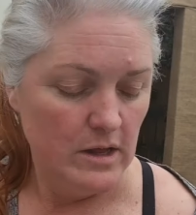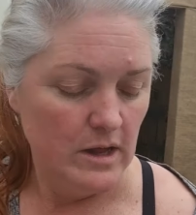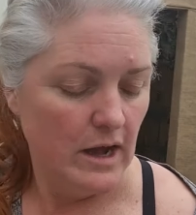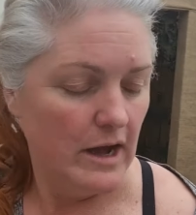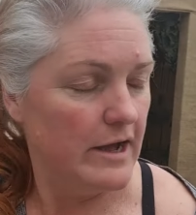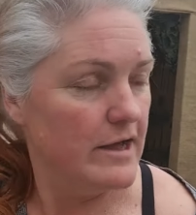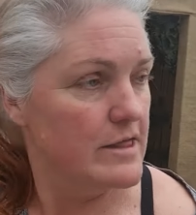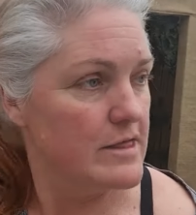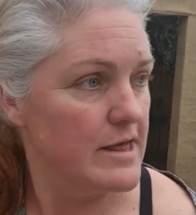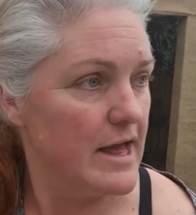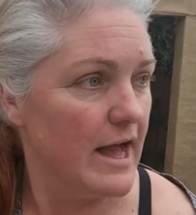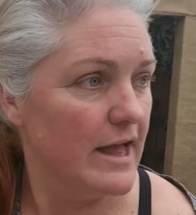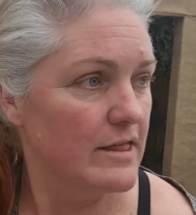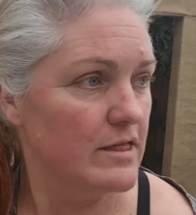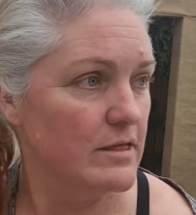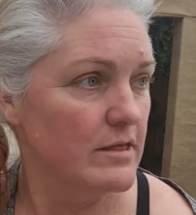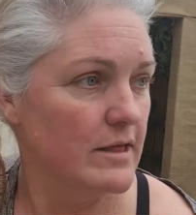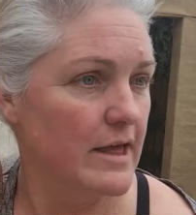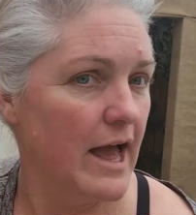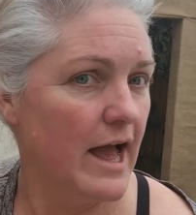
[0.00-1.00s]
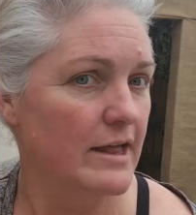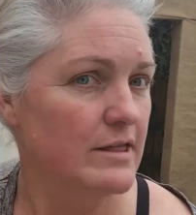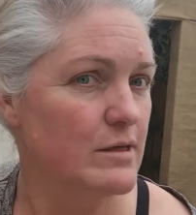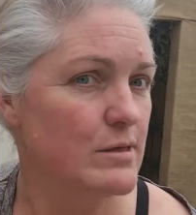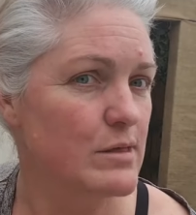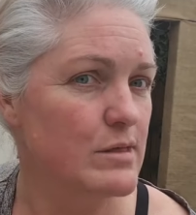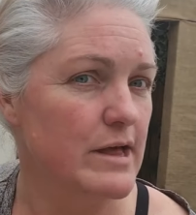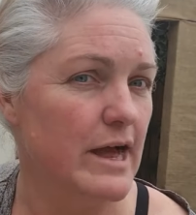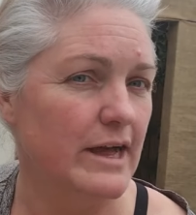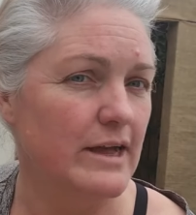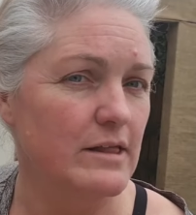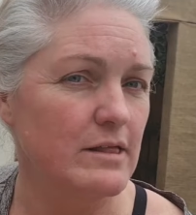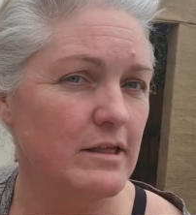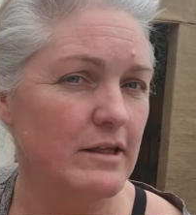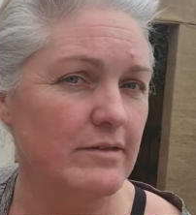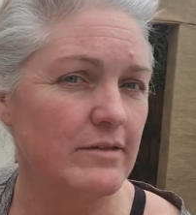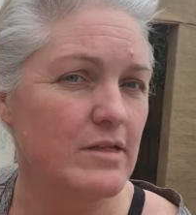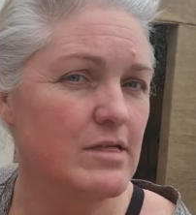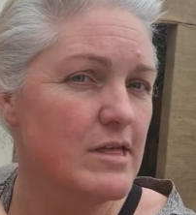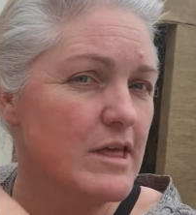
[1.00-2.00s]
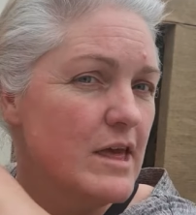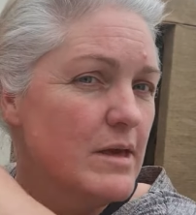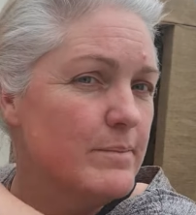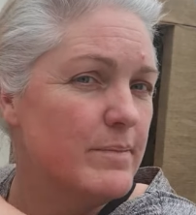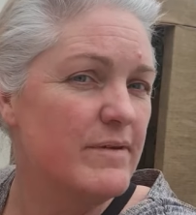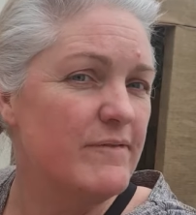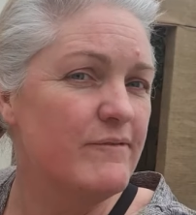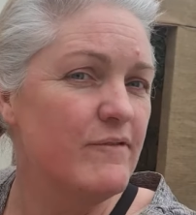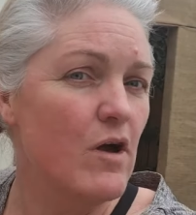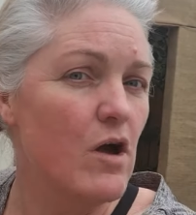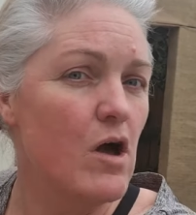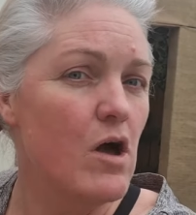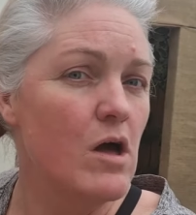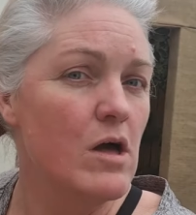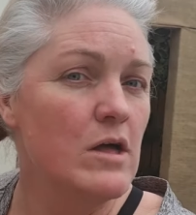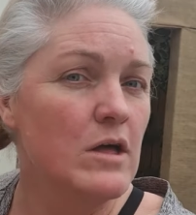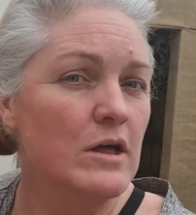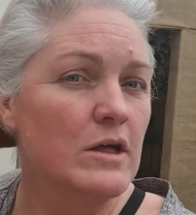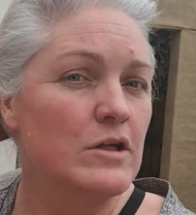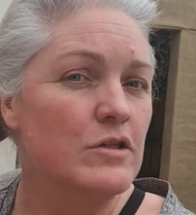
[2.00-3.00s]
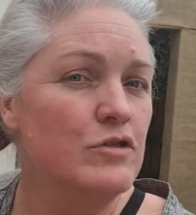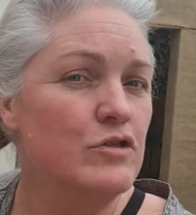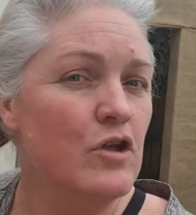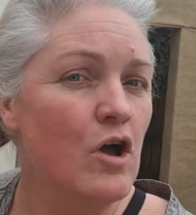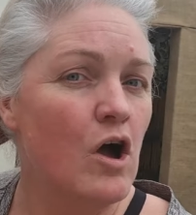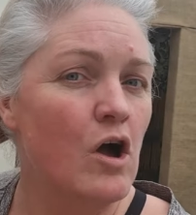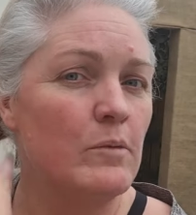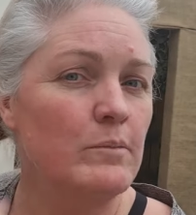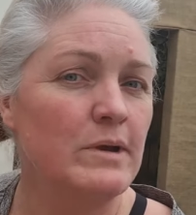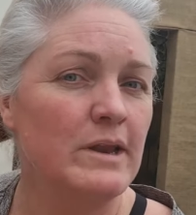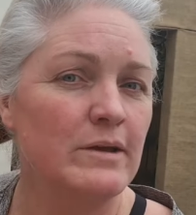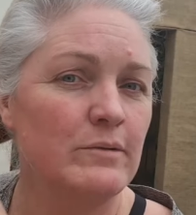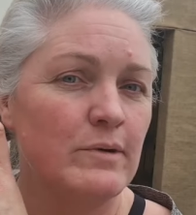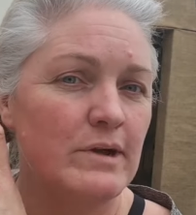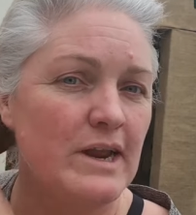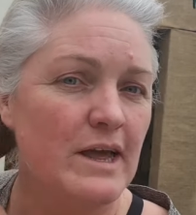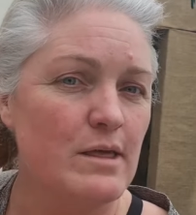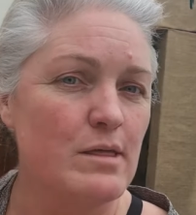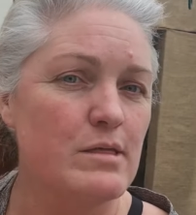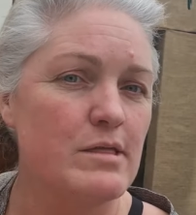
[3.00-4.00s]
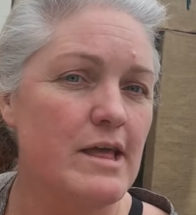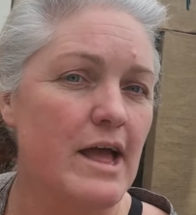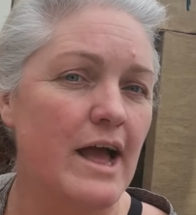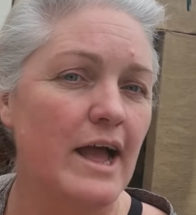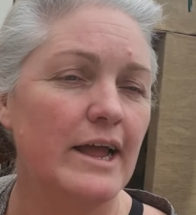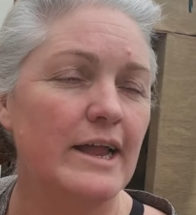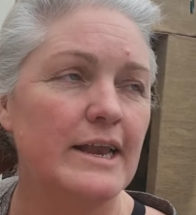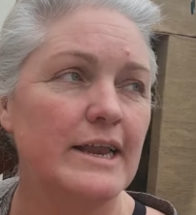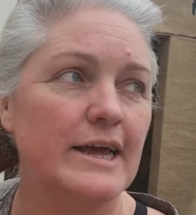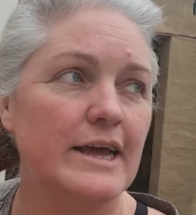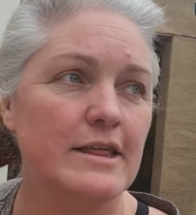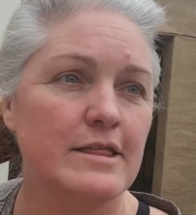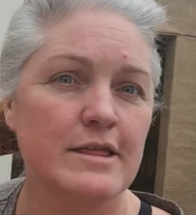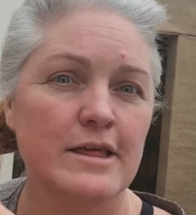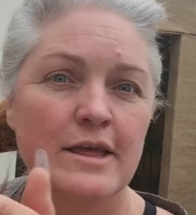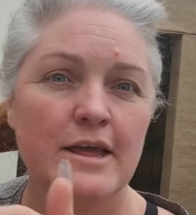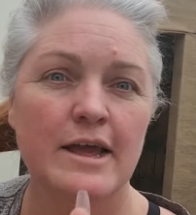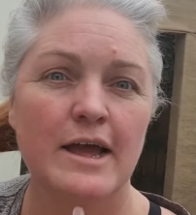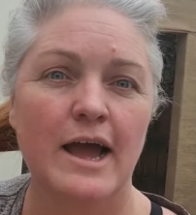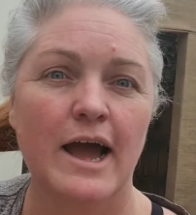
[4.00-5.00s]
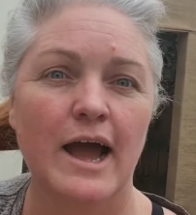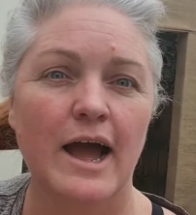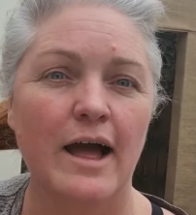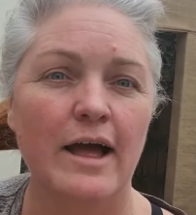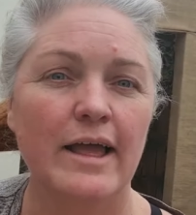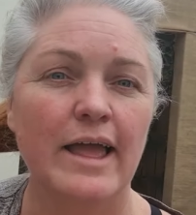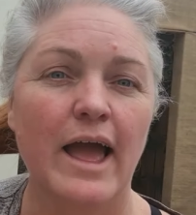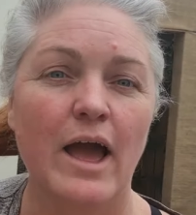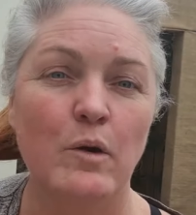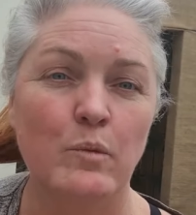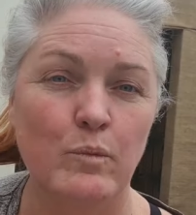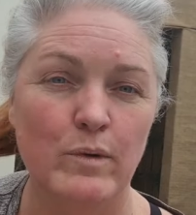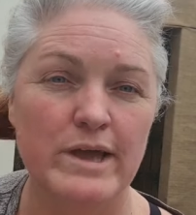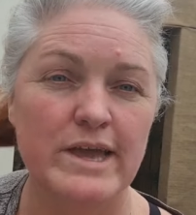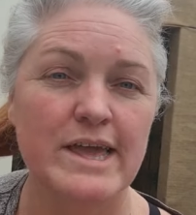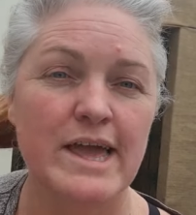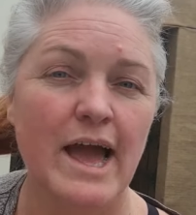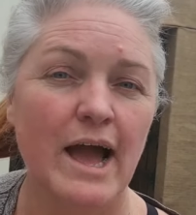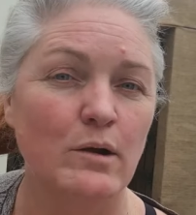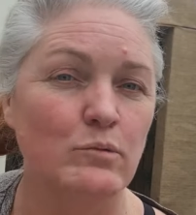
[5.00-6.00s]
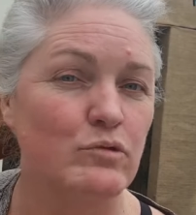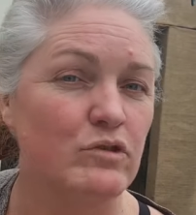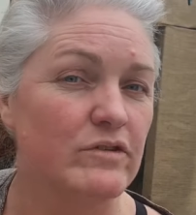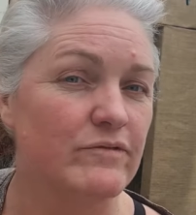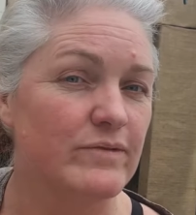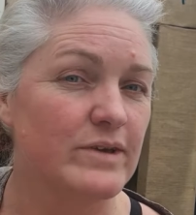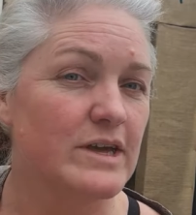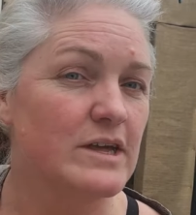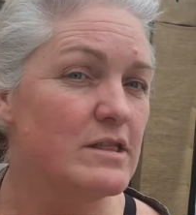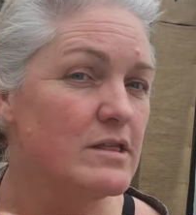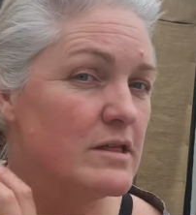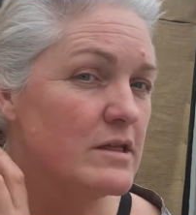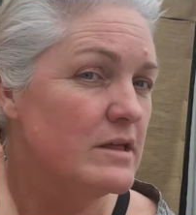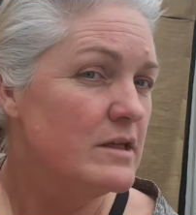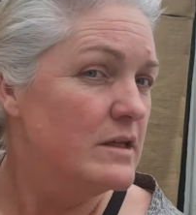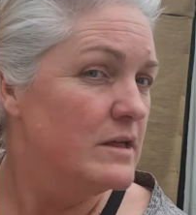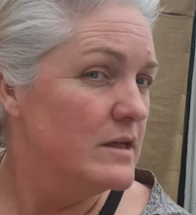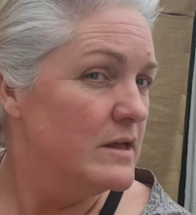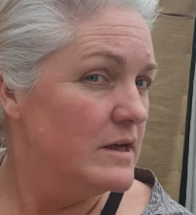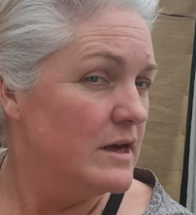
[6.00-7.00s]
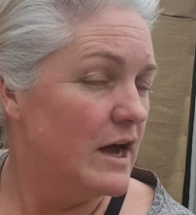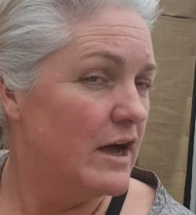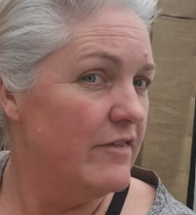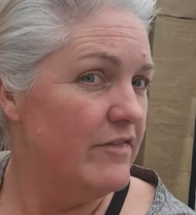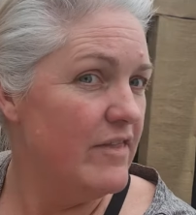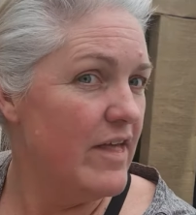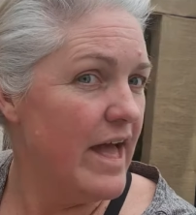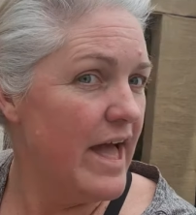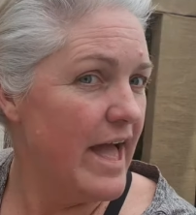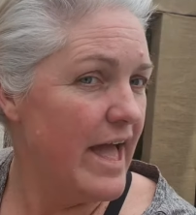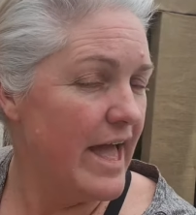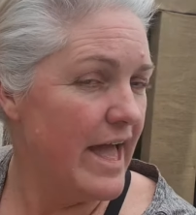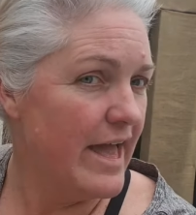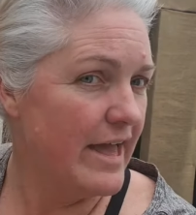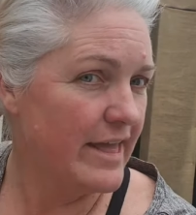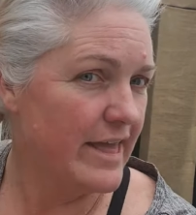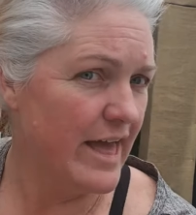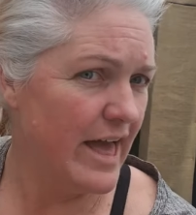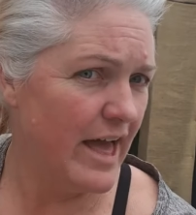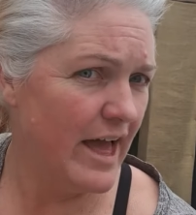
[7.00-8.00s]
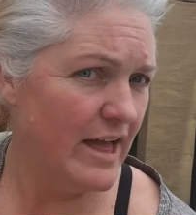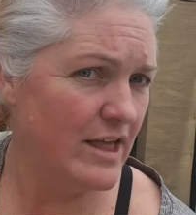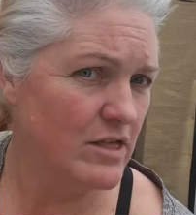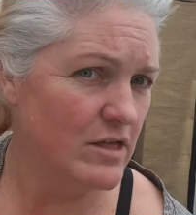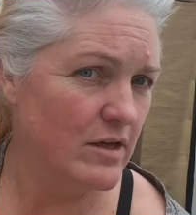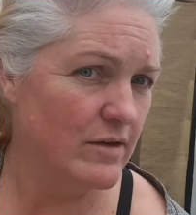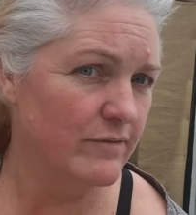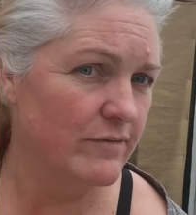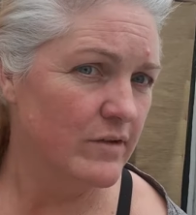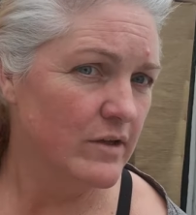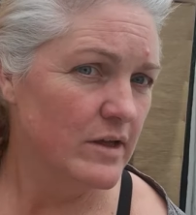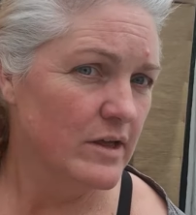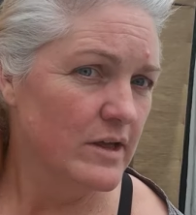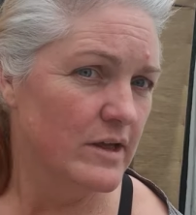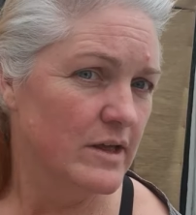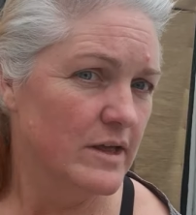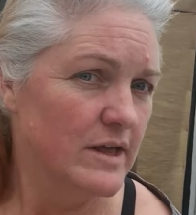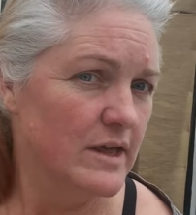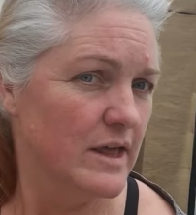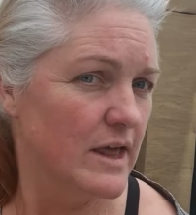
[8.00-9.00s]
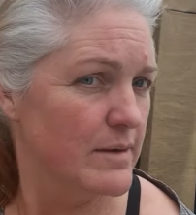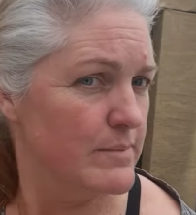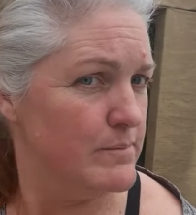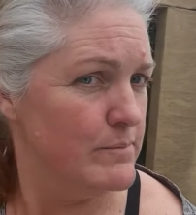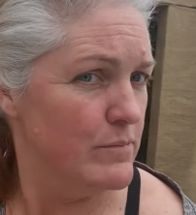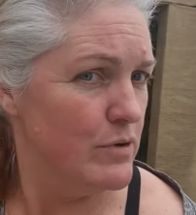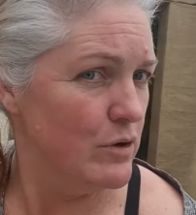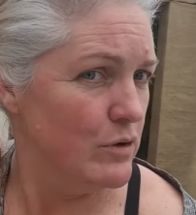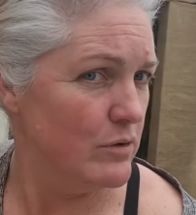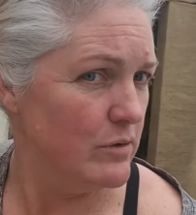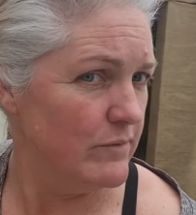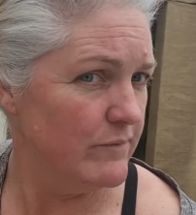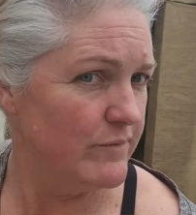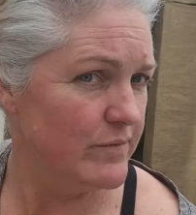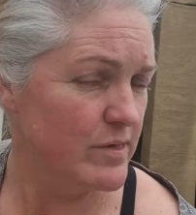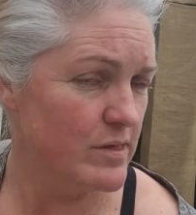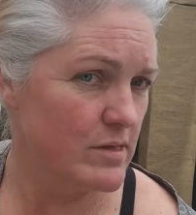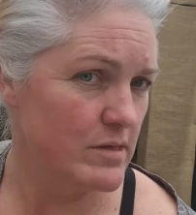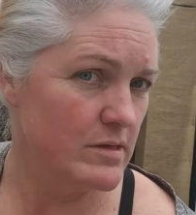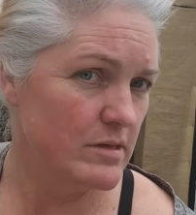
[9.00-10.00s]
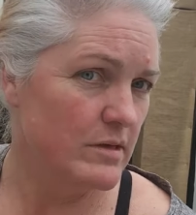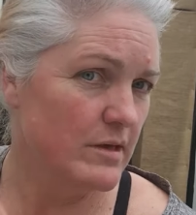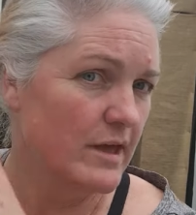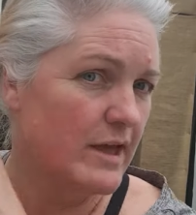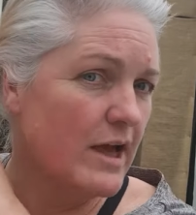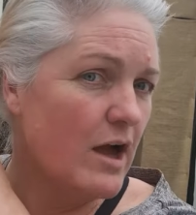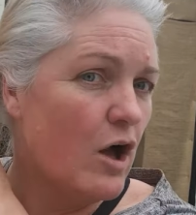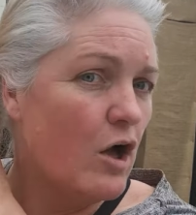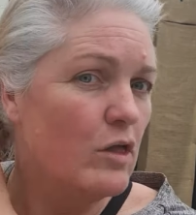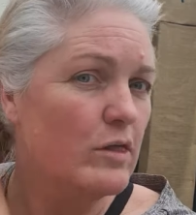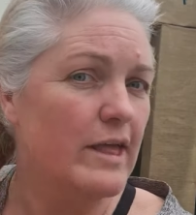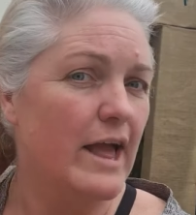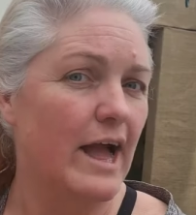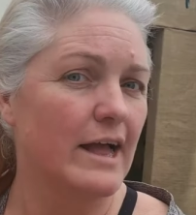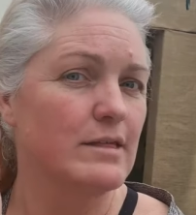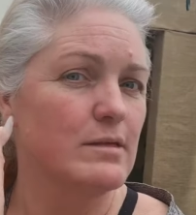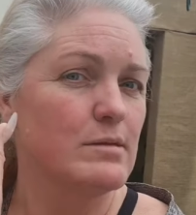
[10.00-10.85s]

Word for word: And I'd kind of styled it the day before. Normally when I style it, I'll get a week out of it. And the hair kind of, it moves. It all kind